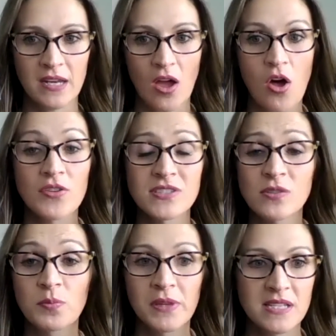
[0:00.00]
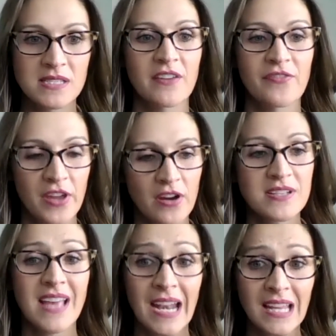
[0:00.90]
And also, please, if there
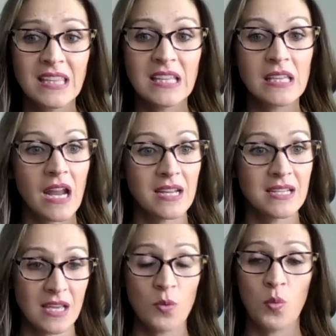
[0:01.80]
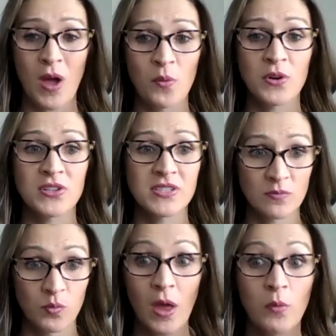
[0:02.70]
is anything that I say while
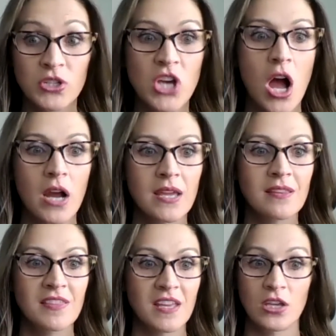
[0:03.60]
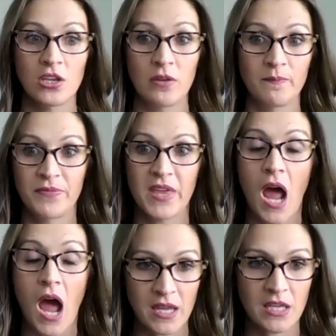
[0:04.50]
we're talking that
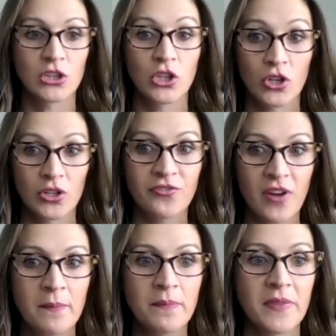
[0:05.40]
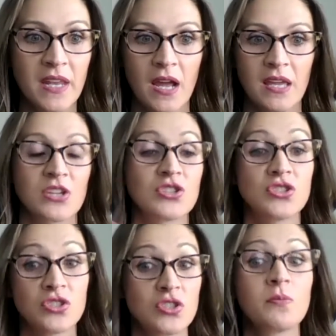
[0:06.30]
I can learn from, that I
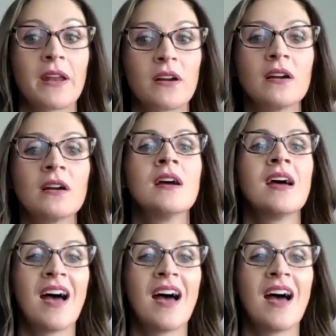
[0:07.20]
can do better,